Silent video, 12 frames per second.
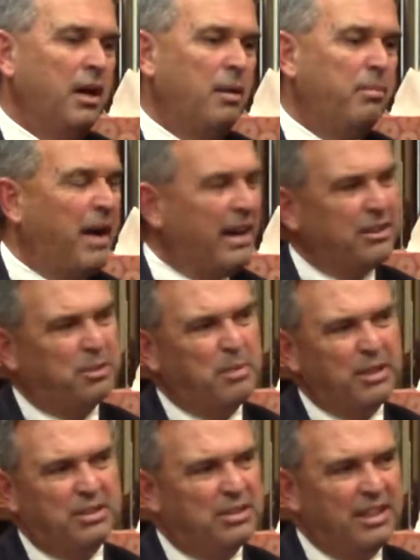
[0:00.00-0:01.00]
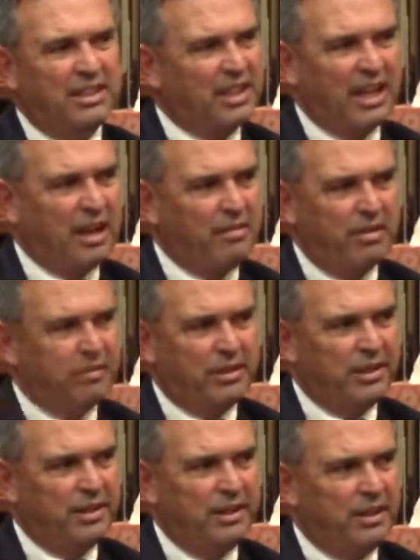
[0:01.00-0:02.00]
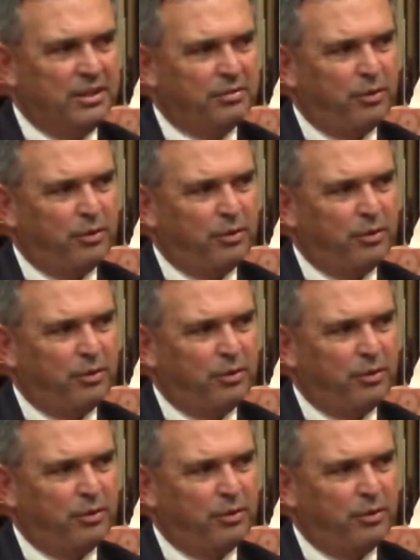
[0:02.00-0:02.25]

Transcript: about as much as anything I've ever done,